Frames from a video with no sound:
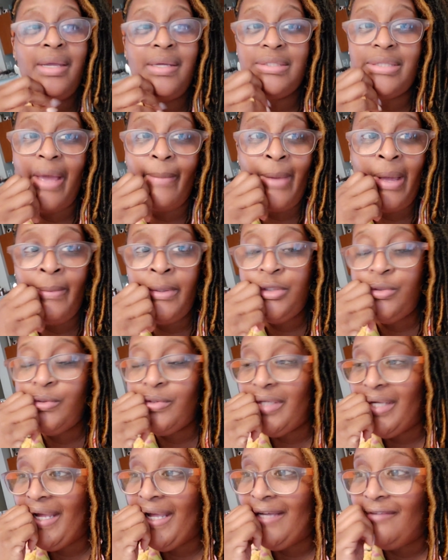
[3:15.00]
he was like, Mama, you
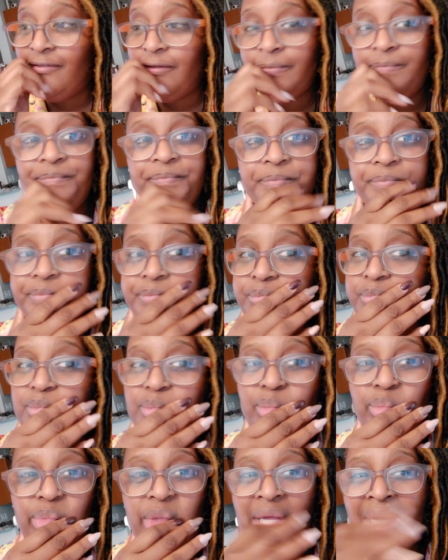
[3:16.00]
can have it.
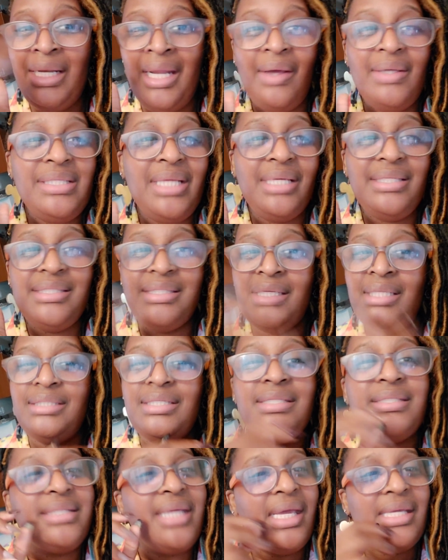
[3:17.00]
And I was like, son,
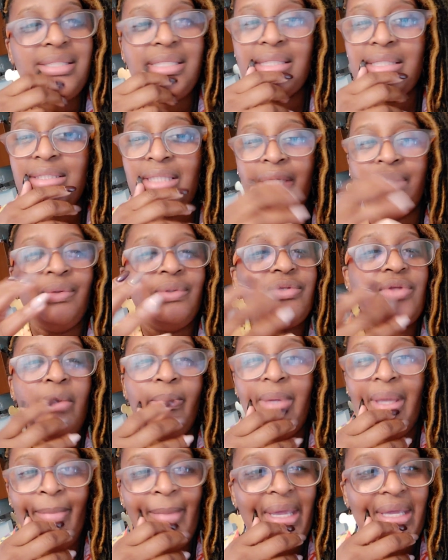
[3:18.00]
just taste it because I know it's going
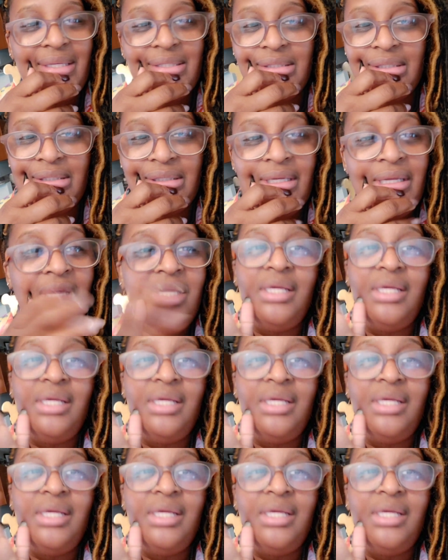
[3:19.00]
to be amazing.